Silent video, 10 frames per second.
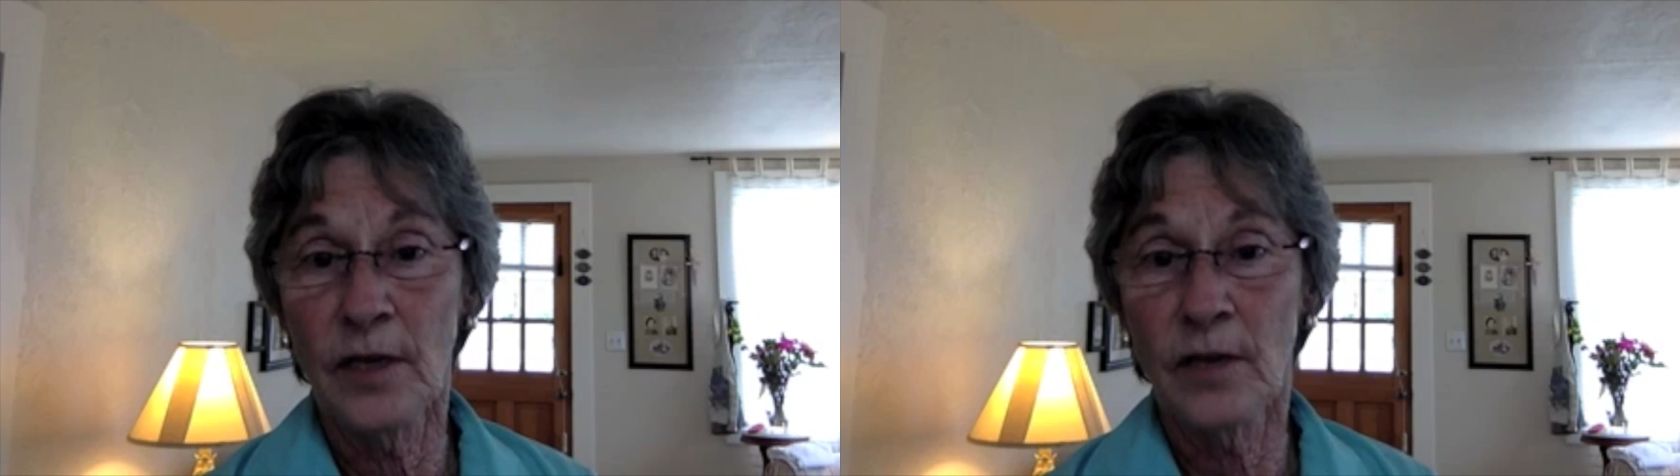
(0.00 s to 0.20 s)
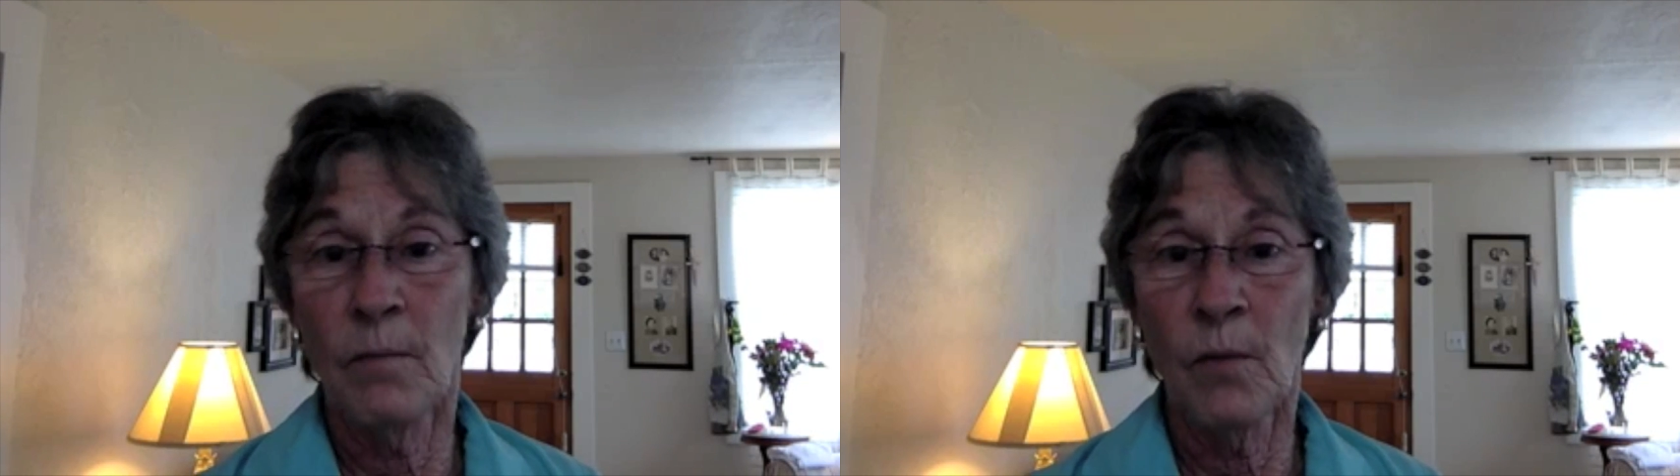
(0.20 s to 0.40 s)
I
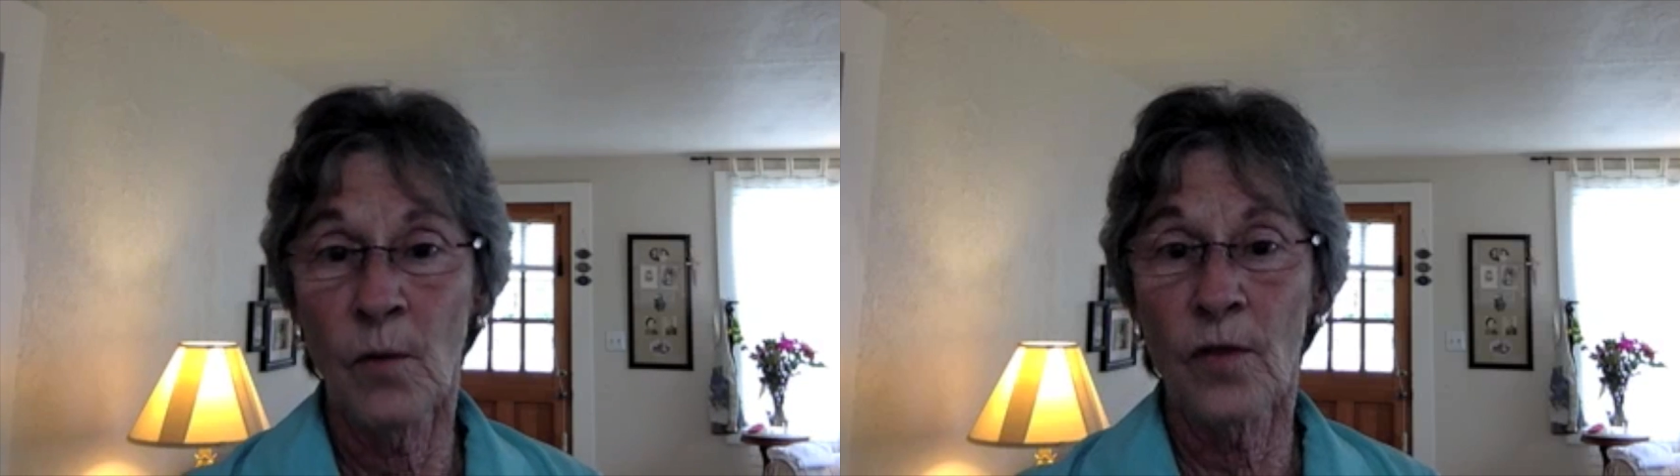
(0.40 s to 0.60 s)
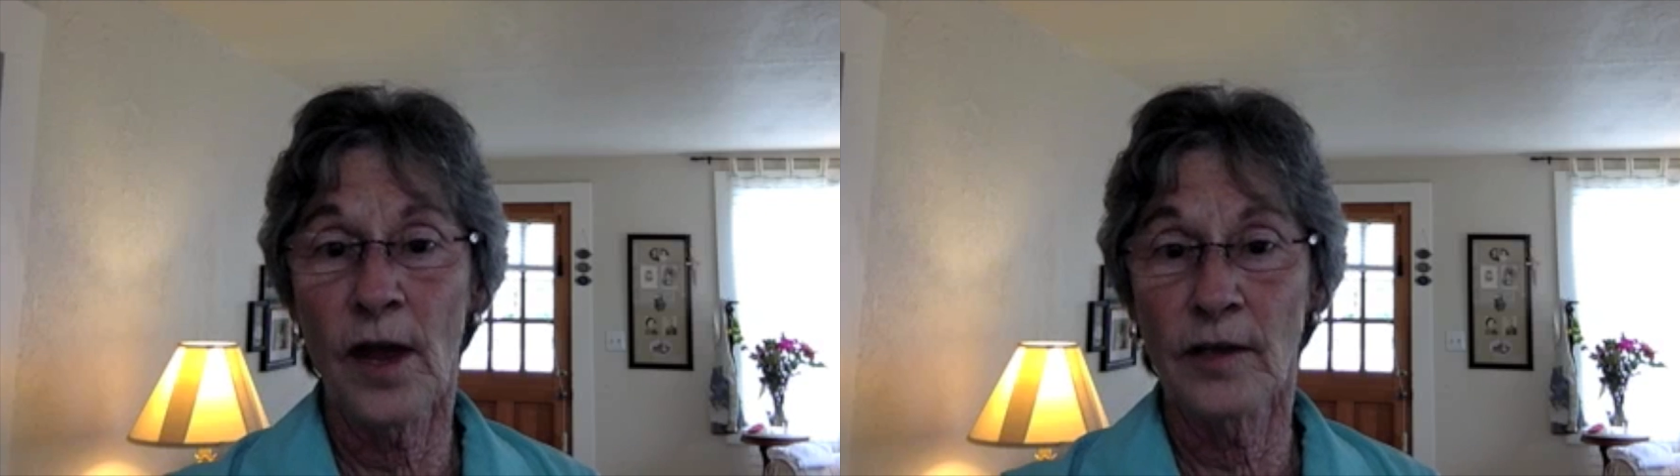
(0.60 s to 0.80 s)
think
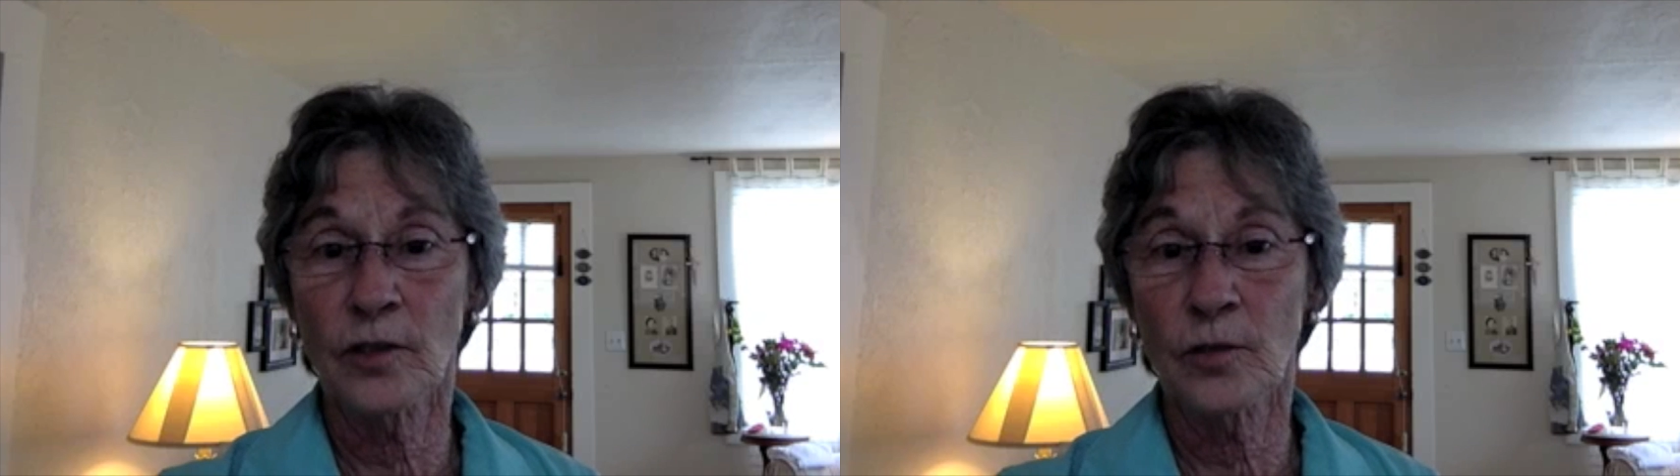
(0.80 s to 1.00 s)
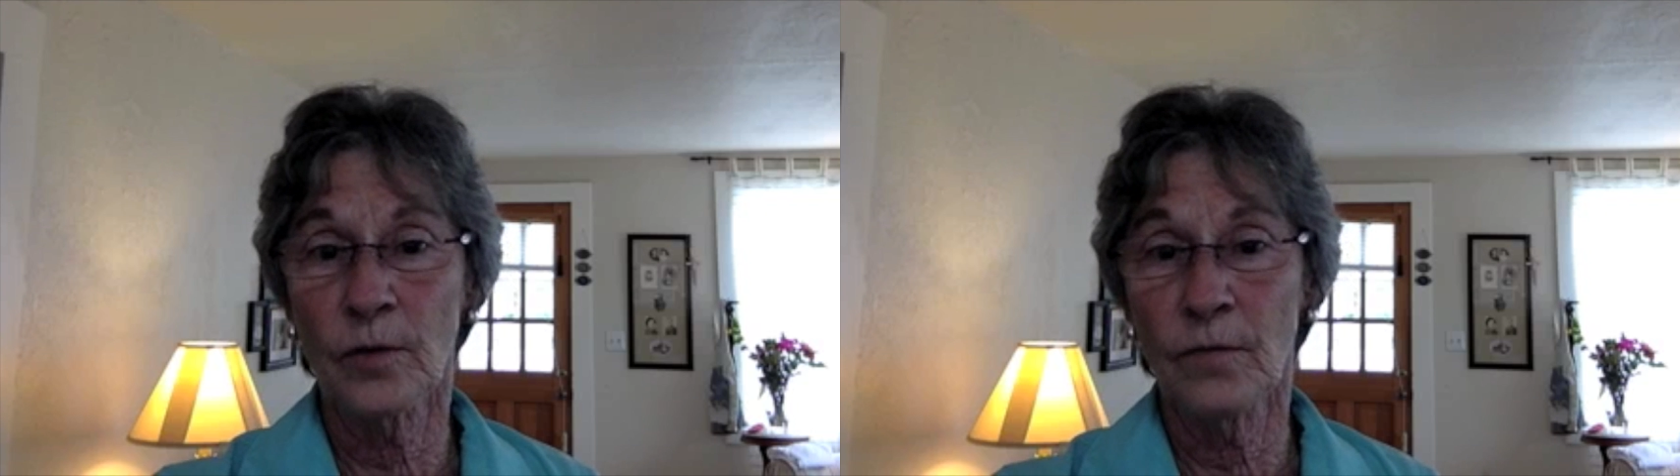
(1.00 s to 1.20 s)
the more
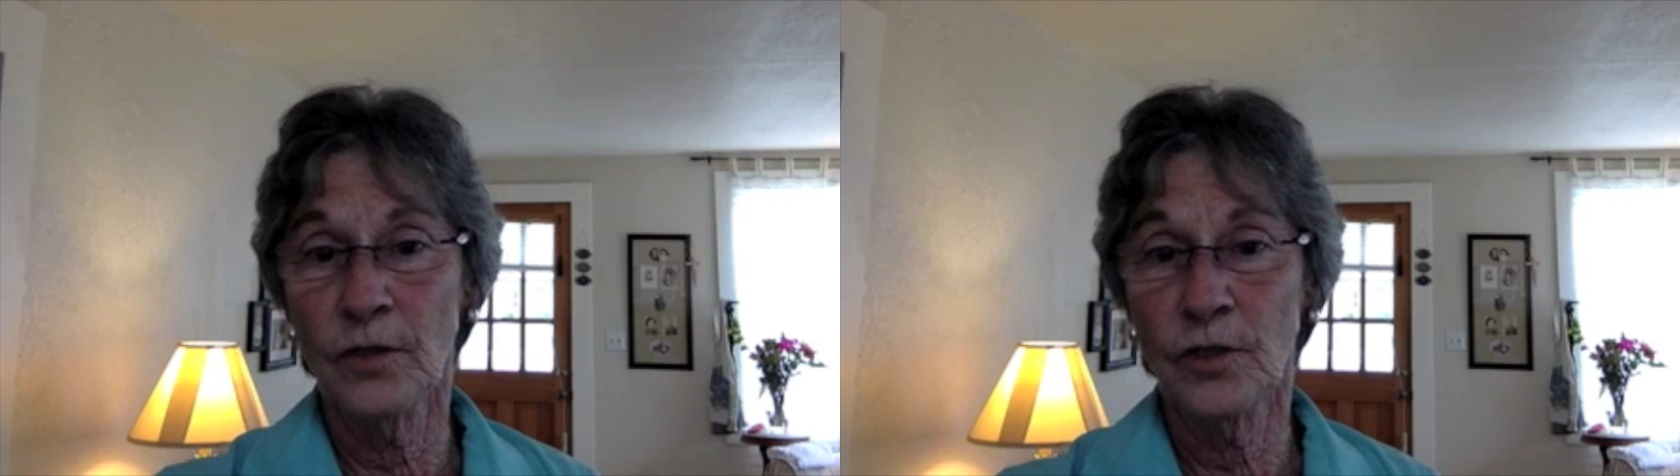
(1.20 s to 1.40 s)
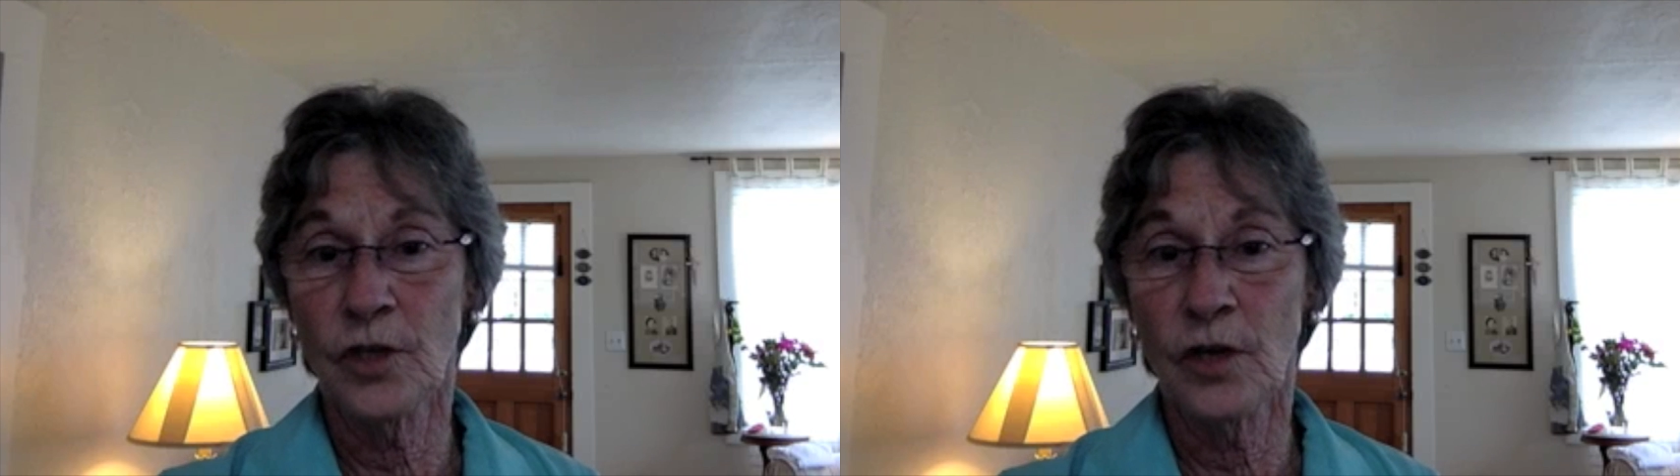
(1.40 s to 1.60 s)
that
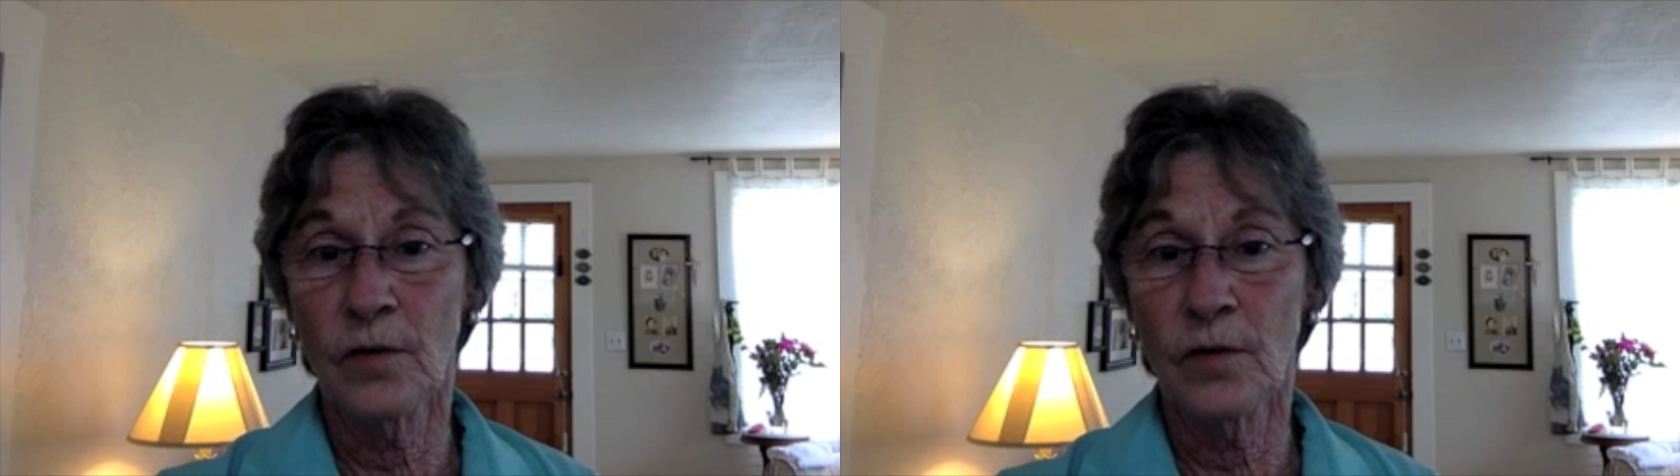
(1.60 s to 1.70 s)
sort of is